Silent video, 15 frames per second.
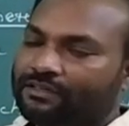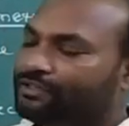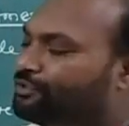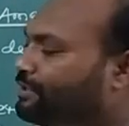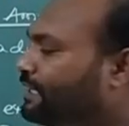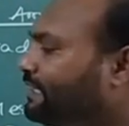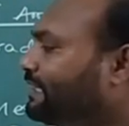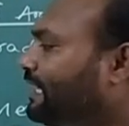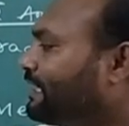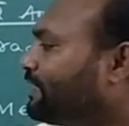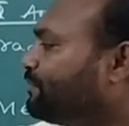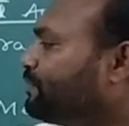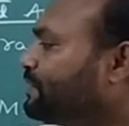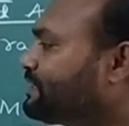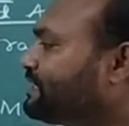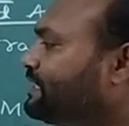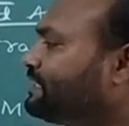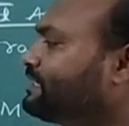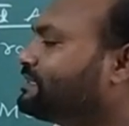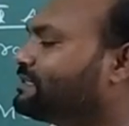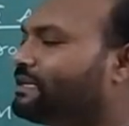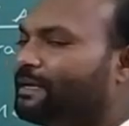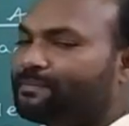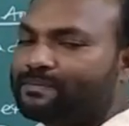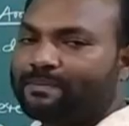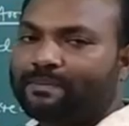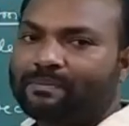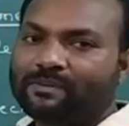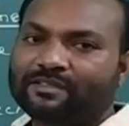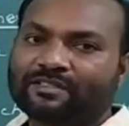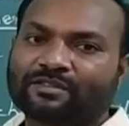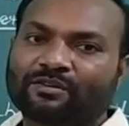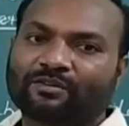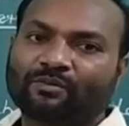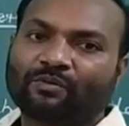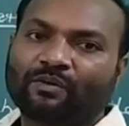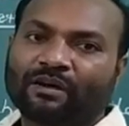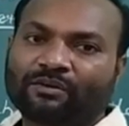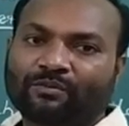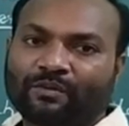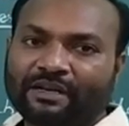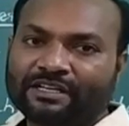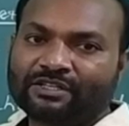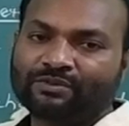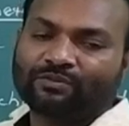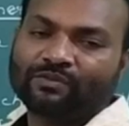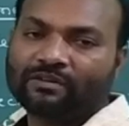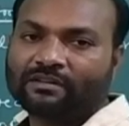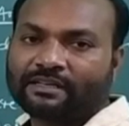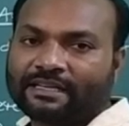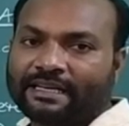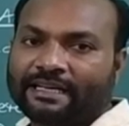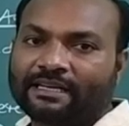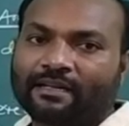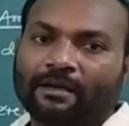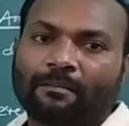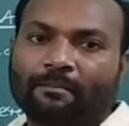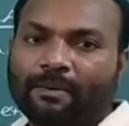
during that time we see the slave peoples who are willing to work in